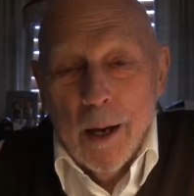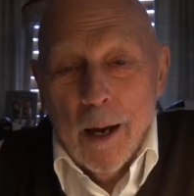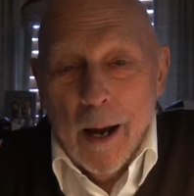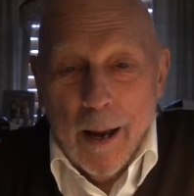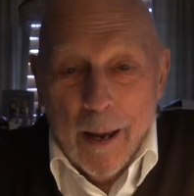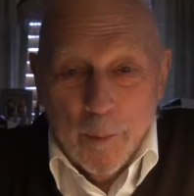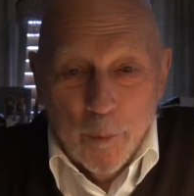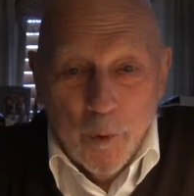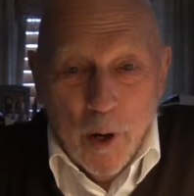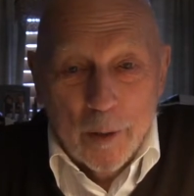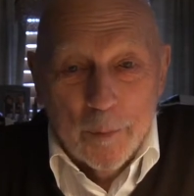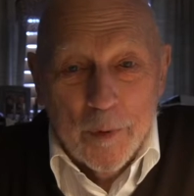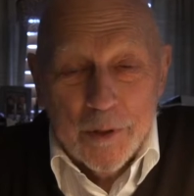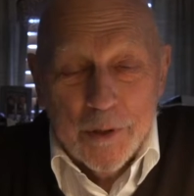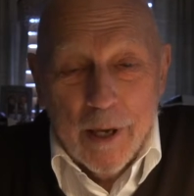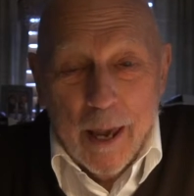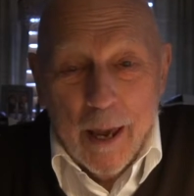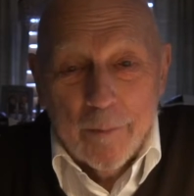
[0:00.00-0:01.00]
I am Ron
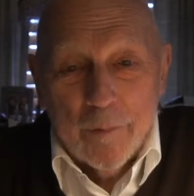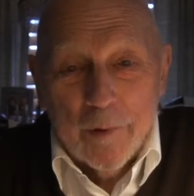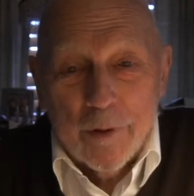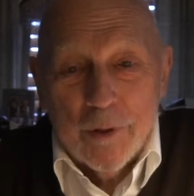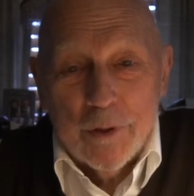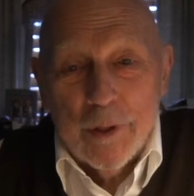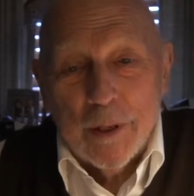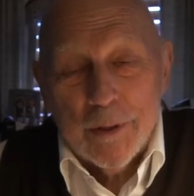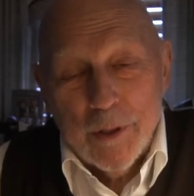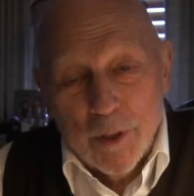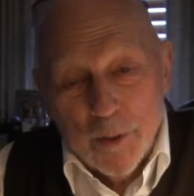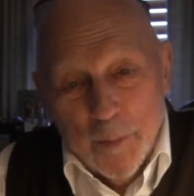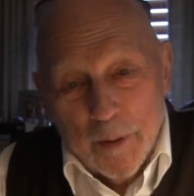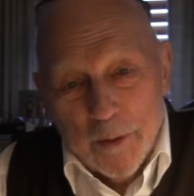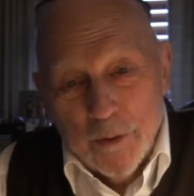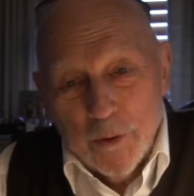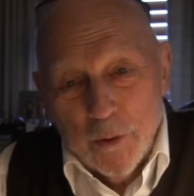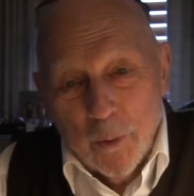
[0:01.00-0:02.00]
Miscavige. This has
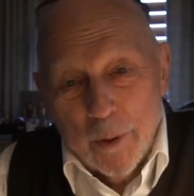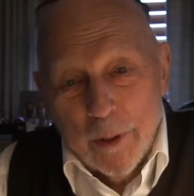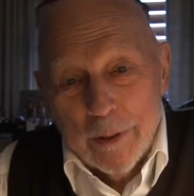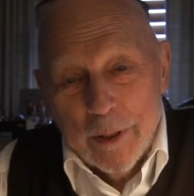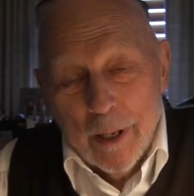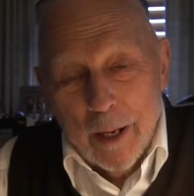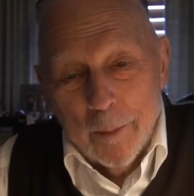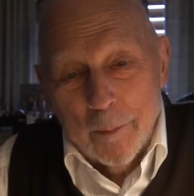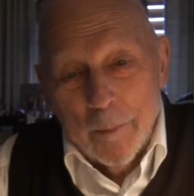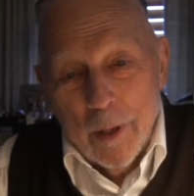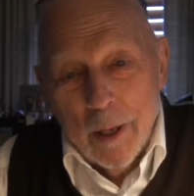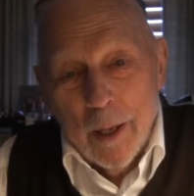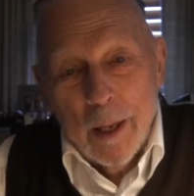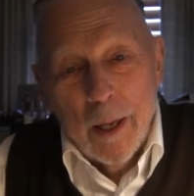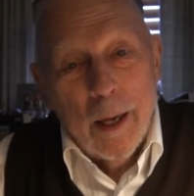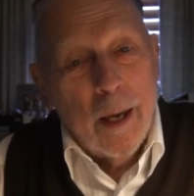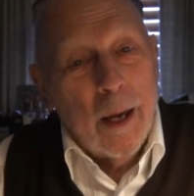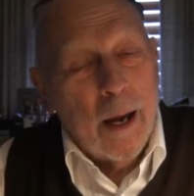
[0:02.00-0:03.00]
been Storytime.
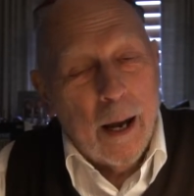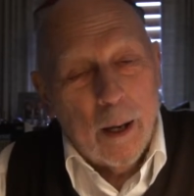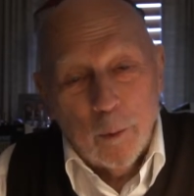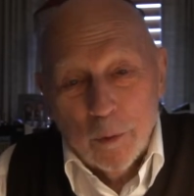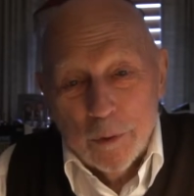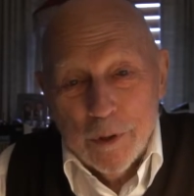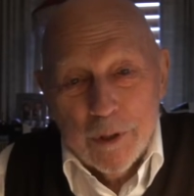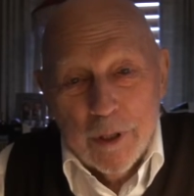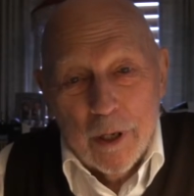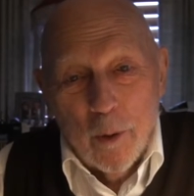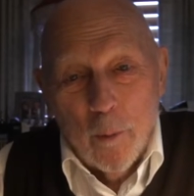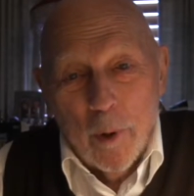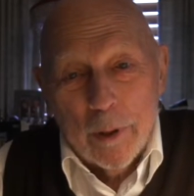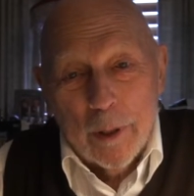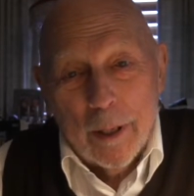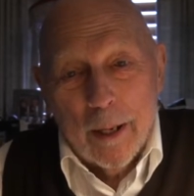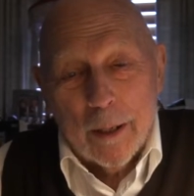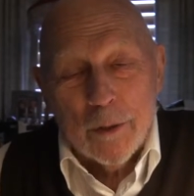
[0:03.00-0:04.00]
I will see you
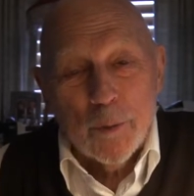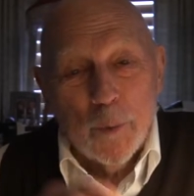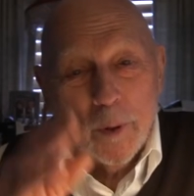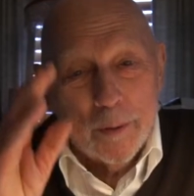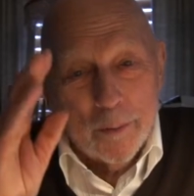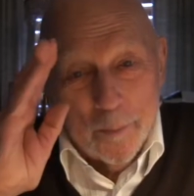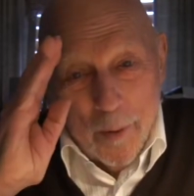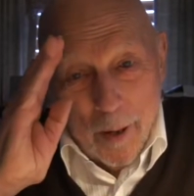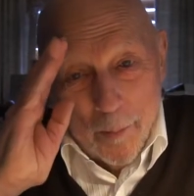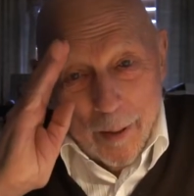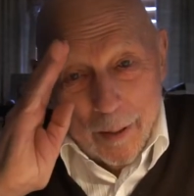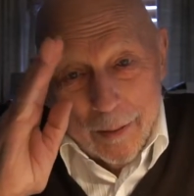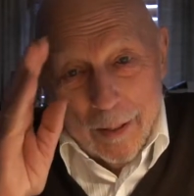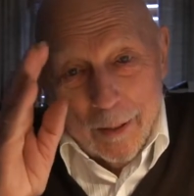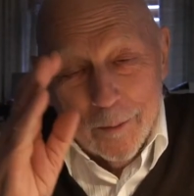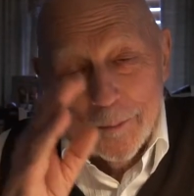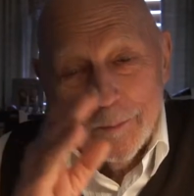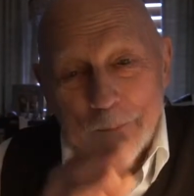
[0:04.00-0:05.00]
on the next one. Bye-bye
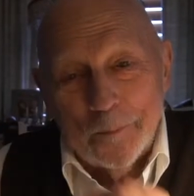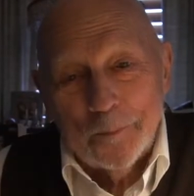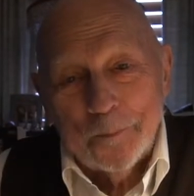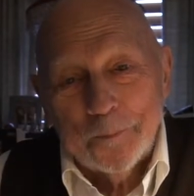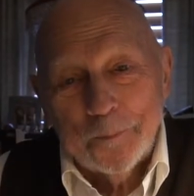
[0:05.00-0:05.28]
now.